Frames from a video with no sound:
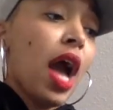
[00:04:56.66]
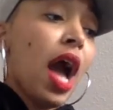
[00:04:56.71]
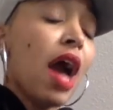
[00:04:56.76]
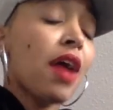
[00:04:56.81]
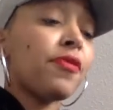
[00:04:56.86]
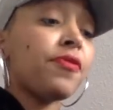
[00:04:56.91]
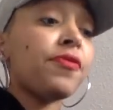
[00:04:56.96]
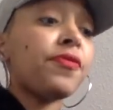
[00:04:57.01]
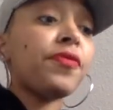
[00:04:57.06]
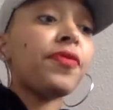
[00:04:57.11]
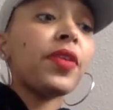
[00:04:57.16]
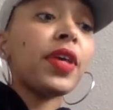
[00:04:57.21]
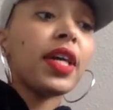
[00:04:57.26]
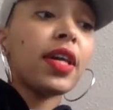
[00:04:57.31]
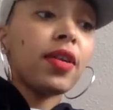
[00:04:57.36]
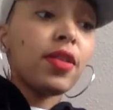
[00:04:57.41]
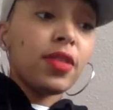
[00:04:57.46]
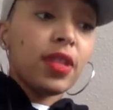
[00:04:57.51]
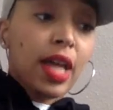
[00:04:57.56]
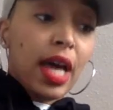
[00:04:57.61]
I
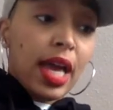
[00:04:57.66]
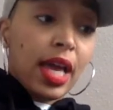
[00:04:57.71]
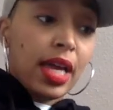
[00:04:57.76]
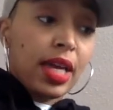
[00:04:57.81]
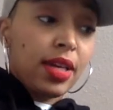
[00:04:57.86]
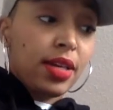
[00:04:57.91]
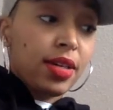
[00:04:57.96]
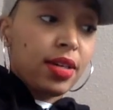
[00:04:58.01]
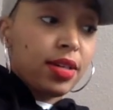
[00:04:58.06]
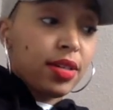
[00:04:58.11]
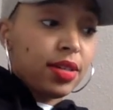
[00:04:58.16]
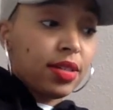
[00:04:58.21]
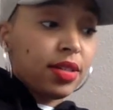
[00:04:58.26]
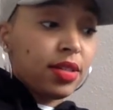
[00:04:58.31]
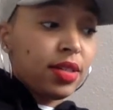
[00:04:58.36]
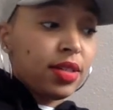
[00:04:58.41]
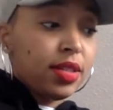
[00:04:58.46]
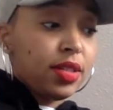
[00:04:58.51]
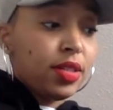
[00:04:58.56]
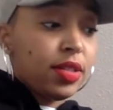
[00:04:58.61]
feel like
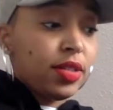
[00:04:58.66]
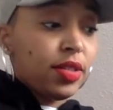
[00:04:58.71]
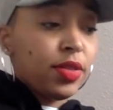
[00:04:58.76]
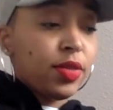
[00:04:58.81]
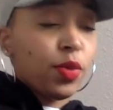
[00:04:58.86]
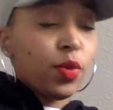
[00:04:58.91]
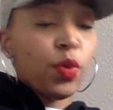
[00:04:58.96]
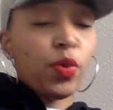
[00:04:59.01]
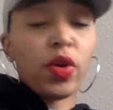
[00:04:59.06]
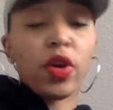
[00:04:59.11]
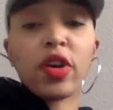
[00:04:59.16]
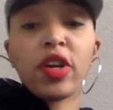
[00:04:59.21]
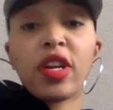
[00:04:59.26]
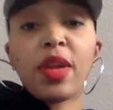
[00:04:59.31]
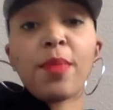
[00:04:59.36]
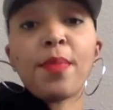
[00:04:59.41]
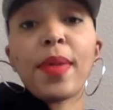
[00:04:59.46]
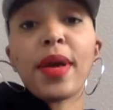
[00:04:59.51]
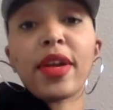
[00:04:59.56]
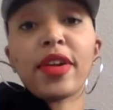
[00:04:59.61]
we're in
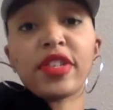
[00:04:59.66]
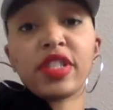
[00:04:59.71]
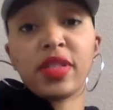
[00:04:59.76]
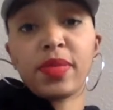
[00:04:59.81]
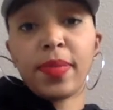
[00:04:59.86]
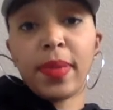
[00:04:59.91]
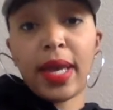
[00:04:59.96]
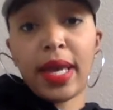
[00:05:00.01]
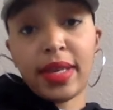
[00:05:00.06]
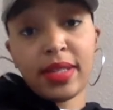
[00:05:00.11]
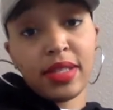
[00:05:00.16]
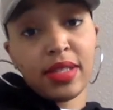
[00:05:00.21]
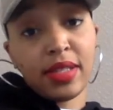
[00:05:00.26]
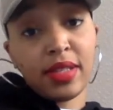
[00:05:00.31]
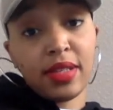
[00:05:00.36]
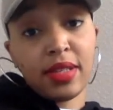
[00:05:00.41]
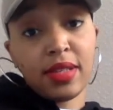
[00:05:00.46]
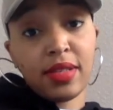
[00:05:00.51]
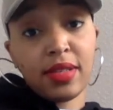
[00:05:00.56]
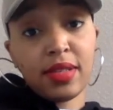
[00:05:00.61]
a better
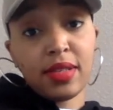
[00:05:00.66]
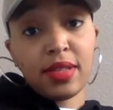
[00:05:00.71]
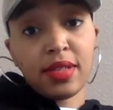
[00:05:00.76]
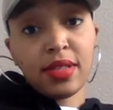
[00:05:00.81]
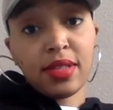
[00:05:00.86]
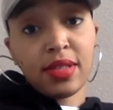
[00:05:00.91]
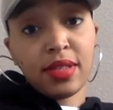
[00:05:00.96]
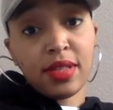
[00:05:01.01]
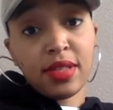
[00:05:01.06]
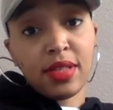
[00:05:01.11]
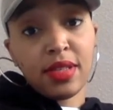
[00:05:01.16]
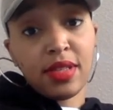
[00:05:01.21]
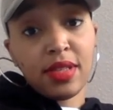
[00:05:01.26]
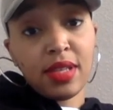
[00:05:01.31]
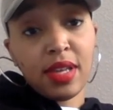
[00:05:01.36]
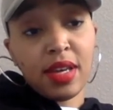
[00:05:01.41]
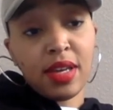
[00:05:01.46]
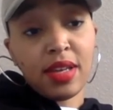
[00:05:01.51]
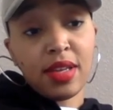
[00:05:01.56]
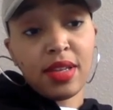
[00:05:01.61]
space
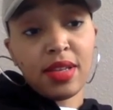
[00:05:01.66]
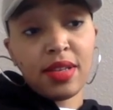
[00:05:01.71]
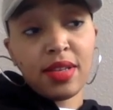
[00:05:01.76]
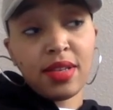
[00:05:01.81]
than